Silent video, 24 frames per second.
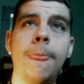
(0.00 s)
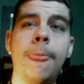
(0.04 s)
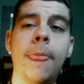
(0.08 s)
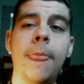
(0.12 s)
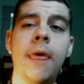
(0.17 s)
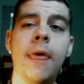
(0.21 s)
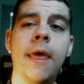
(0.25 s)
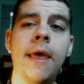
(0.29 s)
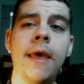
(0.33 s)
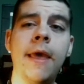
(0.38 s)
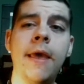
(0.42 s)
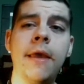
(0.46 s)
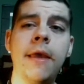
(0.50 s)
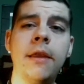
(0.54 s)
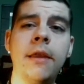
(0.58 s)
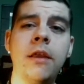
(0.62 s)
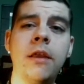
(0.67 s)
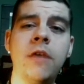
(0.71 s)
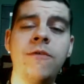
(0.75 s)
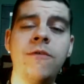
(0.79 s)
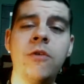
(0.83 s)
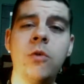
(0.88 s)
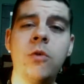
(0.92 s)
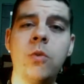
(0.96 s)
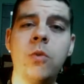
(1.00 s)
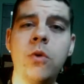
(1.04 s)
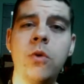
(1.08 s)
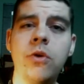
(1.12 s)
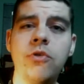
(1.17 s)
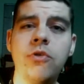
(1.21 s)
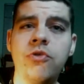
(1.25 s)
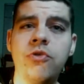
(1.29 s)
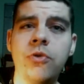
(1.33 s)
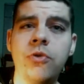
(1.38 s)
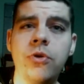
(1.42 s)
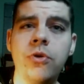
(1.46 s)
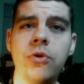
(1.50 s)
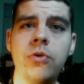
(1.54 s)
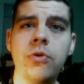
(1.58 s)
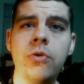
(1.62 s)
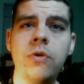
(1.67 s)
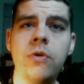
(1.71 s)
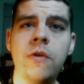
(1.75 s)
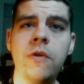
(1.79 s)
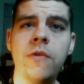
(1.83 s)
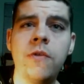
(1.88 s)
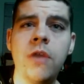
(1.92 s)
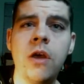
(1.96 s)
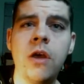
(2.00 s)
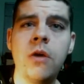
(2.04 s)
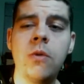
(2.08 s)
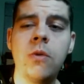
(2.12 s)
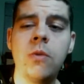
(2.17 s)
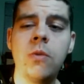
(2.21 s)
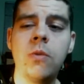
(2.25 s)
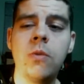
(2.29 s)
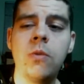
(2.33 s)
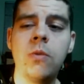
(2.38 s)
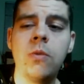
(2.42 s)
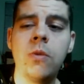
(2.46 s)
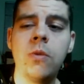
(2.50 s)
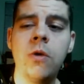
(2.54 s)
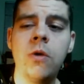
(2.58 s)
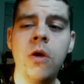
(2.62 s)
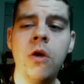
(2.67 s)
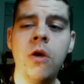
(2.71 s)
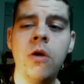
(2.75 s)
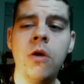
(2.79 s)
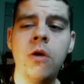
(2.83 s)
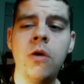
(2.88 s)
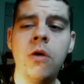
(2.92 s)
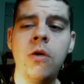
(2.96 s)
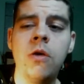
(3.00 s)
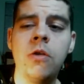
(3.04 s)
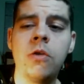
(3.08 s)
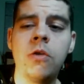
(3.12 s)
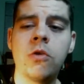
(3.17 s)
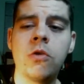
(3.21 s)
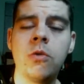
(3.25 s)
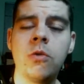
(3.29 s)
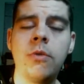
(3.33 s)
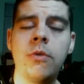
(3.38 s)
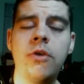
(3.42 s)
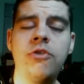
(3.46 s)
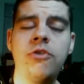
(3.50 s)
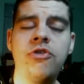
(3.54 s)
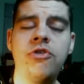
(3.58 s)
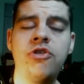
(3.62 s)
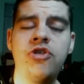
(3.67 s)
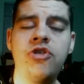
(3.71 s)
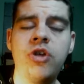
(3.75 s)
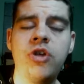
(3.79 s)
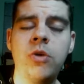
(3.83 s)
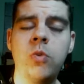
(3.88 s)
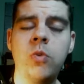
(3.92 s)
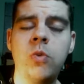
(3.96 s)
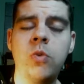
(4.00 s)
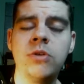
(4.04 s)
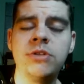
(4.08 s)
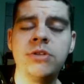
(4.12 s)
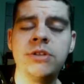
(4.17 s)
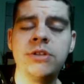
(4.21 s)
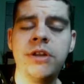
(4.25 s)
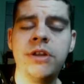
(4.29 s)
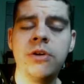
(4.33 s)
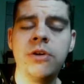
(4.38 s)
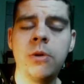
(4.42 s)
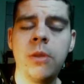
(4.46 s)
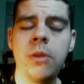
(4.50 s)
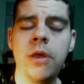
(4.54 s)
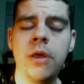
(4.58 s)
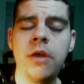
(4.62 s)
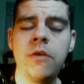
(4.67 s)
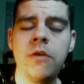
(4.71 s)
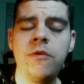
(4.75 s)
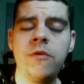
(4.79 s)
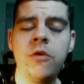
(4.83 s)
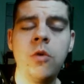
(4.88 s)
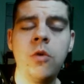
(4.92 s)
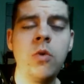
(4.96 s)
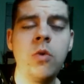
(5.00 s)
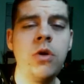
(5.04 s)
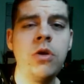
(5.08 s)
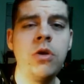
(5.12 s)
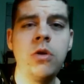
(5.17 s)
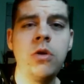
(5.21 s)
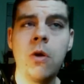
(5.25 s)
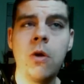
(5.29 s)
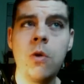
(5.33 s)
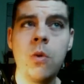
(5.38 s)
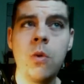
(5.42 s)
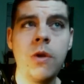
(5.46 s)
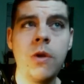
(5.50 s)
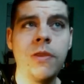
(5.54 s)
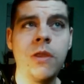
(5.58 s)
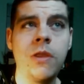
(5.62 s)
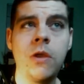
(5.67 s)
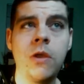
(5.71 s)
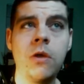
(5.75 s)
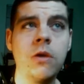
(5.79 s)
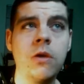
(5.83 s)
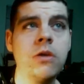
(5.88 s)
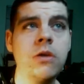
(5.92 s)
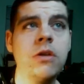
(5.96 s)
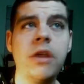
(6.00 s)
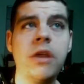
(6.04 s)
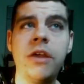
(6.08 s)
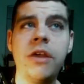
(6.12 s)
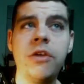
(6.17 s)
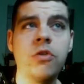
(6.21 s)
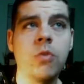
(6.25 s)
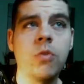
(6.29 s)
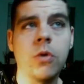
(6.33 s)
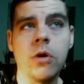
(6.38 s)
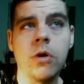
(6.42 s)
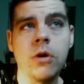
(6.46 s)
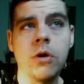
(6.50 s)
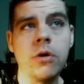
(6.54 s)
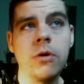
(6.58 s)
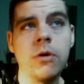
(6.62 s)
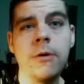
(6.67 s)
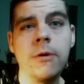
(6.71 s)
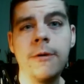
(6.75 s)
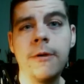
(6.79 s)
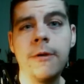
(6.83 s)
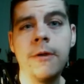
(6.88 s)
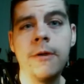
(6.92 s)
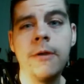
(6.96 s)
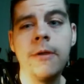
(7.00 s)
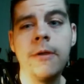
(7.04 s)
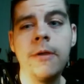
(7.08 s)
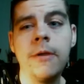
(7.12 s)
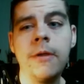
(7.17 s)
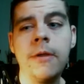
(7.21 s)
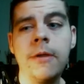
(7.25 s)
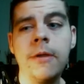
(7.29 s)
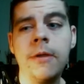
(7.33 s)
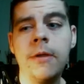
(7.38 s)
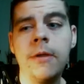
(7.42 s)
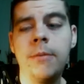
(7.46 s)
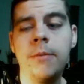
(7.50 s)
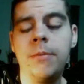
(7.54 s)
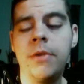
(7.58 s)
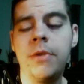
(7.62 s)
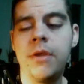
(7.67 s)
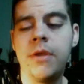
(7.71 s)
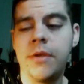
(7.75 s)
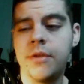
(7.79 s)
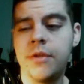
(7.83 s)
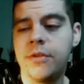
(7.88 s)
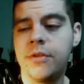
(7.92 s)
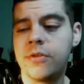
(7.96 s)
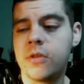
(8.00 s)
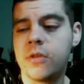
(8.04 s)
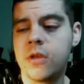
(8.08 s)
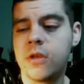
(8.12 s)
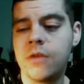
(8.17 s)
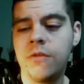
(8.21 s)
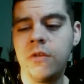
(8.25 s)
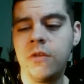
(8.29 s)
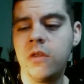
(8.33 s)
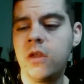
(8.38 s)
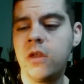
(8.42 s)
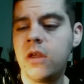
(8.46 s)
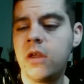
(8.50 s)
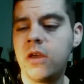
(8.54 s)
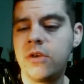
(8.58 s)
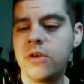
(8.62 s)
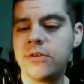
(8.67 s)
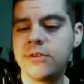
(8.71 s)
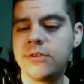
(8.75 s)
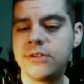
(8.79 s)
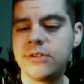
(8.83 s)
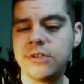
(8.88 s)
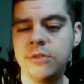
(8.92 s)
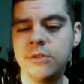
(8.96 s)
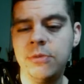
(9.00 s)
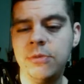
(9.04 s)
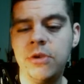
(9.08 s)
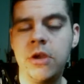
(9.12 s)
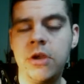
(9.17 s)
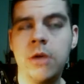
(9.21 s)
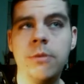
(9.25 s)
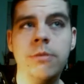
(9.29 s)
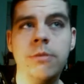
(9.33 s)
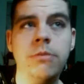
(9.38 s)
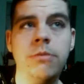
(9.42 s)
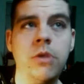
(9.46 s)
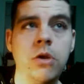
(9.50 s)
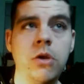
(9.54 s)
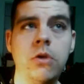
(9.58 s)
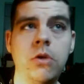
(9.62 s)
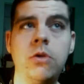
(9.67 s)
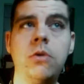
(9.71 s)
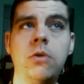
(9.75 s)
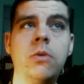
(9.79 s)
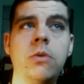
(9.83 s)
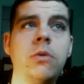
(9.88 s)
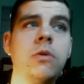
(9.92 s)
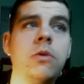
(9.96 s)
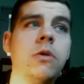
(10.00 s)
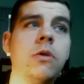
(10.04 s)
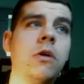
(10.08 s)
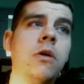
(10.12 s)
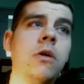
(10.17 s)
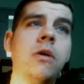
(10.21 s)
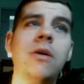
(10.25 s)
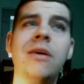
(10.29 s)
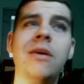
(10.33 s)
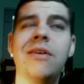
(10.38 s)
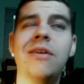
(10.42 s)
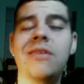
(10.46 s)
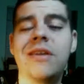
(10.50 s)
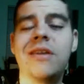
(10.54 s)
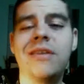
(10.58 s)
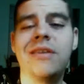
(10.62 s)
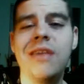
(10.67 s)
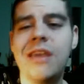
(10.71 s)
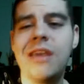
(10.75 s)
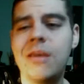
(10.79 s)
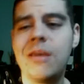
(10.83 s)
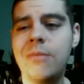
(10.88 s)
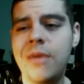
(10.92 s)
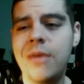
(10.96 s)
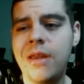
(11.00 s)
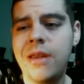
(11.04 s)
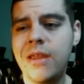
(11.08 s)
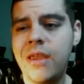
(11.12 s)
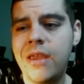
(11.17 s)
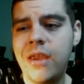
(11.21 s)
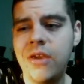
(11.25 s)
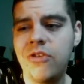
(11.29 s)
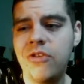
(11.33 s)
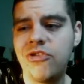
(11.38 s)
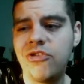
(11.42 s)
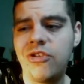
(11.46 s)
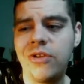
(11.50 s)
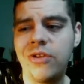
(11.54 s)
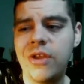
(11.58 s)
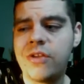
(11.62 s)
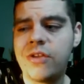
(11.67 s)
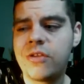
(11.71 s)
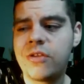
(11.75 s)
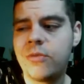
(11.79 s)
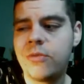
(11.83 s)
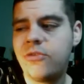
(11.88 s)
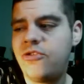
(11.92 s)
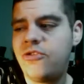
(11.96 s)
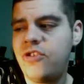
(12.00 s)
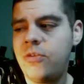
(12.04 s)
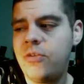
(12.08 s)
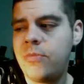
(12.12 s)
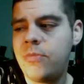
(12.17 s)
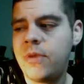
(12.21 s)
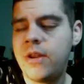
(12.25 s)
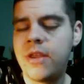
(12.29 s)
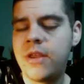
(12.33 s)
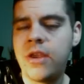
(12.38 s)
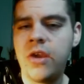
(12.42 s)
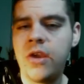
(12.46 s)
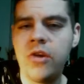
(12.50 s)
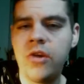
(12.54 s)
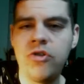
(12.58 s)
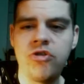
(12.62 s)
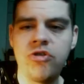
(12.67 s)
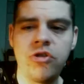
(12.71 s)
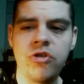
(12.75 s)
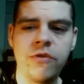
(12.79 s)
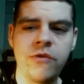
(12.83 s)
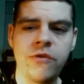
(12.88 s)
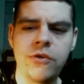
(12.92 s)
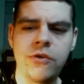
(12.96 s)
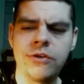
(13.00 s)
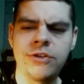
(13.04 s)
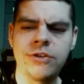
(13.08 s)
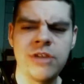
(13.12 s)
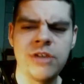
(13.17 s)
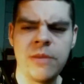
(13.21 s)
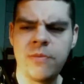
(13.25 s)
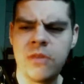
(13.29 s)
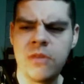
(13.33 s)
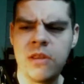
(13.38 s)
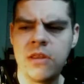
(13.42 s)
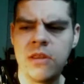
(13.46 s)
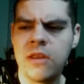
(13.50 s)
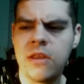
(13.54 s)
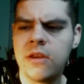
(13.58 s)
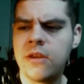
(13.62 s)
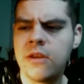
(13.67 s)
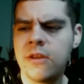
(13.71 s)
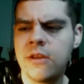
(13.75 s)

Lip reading: And if it weren't true, if that so much shit wasn't in your life, you wouldn't know what the good days were. Because like everything else, you become immune. It's like taking medication, like some cheap medication for something that